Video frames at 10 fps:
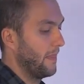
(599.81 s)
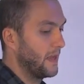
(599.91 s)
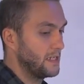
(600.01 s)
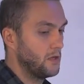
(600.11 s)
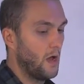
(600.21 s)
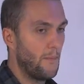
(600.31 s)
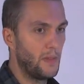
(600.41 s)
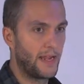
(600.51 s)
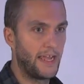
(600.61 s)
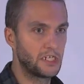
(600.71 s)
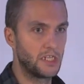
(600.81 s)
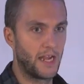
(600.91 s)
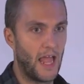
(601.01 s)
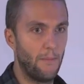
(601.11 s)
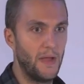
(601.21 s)
that your application
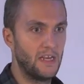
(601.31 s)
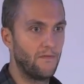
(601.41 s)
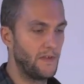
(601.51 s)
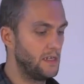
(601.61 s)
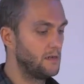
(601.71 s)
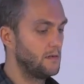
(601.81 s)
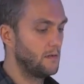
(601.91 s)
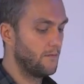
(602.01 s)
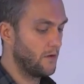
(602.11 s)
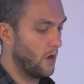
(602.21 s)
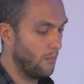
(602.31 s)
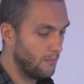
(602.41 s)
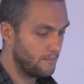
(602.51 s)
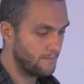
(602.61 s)
can benefit from.